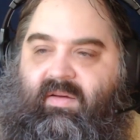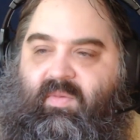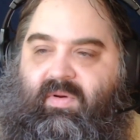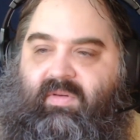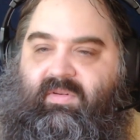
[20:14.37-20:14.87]
are the
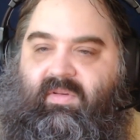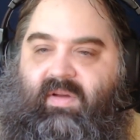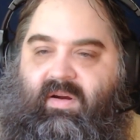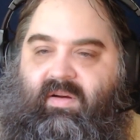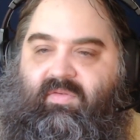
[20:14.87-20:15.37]
personal
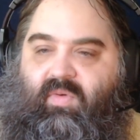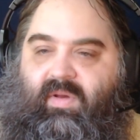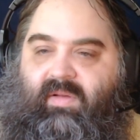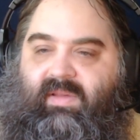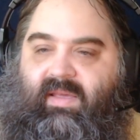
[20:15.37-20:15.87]
guard of
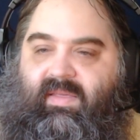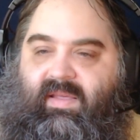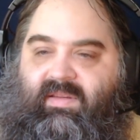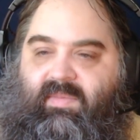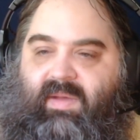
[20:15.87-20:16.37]
royalty
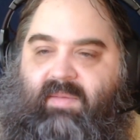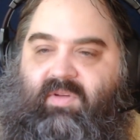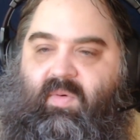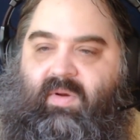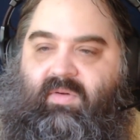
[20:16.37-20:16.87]
that sometimes
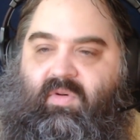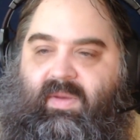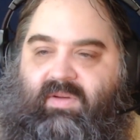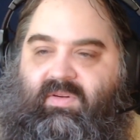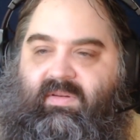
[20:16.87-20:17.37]
go on cool
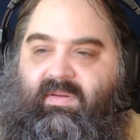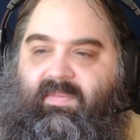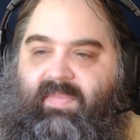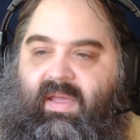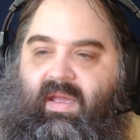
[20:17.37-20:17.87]
missions,
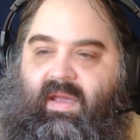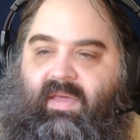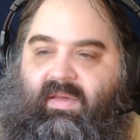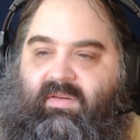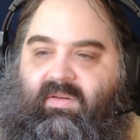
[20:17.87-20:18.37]

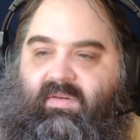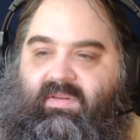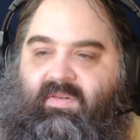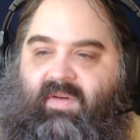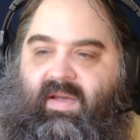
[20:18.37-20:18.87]
the
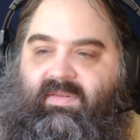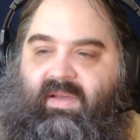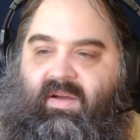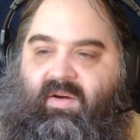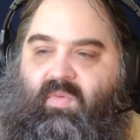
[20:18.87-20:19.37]
Hatuts
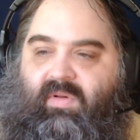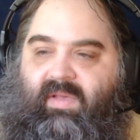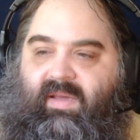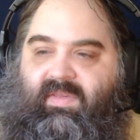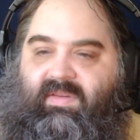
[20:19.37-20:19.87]
Zarazi are more
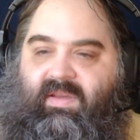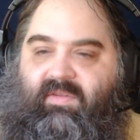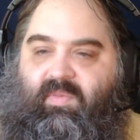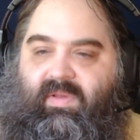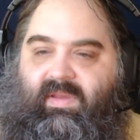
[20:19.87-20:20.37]
like the
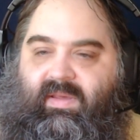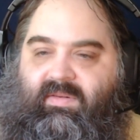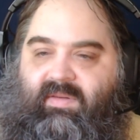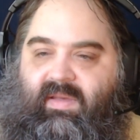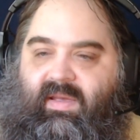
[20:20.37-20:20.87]
secret
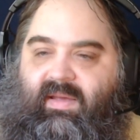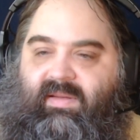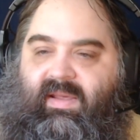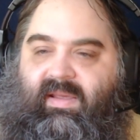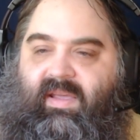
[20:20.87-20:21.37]
police,
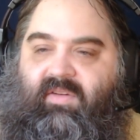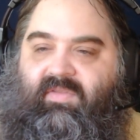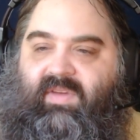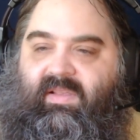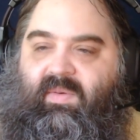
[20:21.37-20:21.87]
taking care
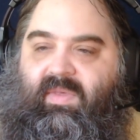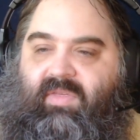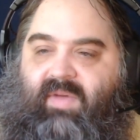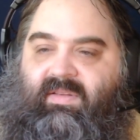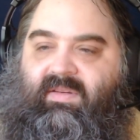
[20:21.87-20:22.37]
of dealing with
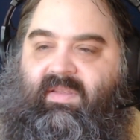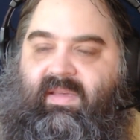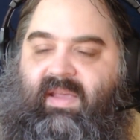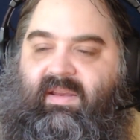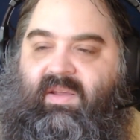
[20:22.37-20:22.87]
threats to the
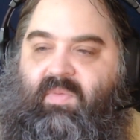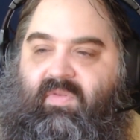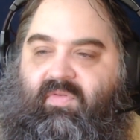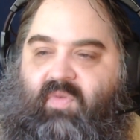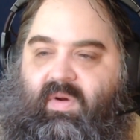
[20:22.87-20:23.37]
kingdom,
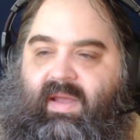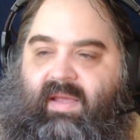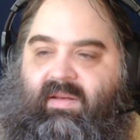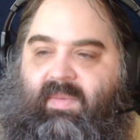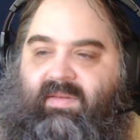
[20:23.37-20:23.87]
both foreign
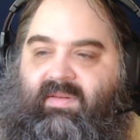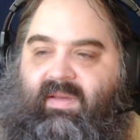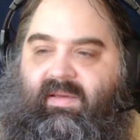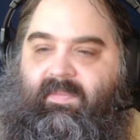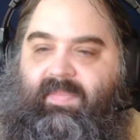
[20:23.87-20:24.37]
and
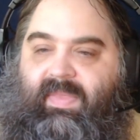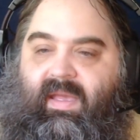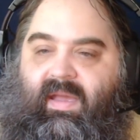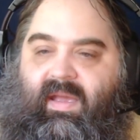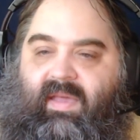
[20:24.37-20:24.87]
domestic.
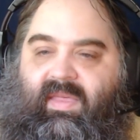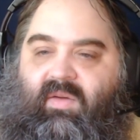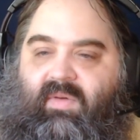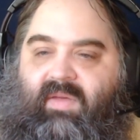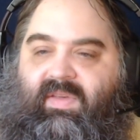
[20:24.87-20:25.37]
They
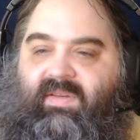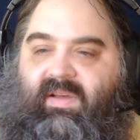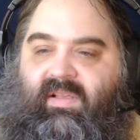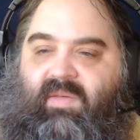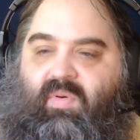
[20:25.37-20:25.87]
don't have a
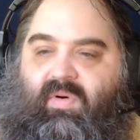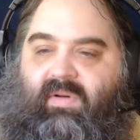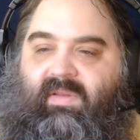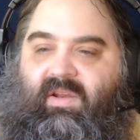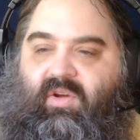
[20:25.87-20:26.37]
single
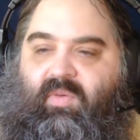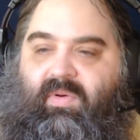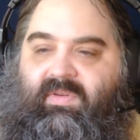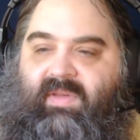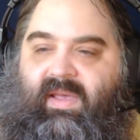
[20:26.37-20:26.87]
important leader
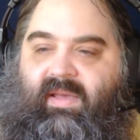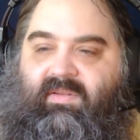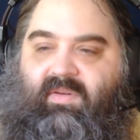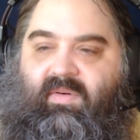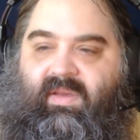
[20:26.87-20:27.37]
per se,
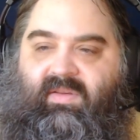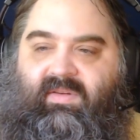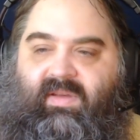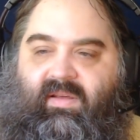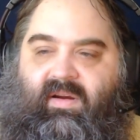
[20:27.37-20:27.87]
so they
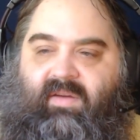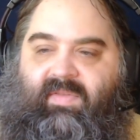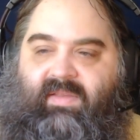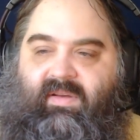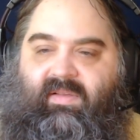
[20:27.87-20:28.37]
just get a card
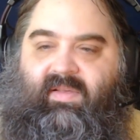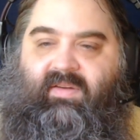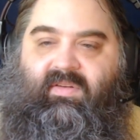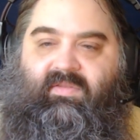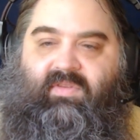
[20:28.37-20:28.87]
that's a
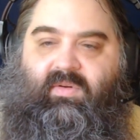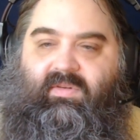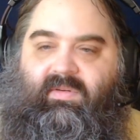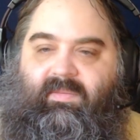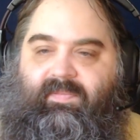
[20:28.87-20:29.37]
collection of
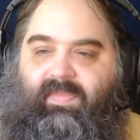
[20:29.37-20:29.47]
dudes.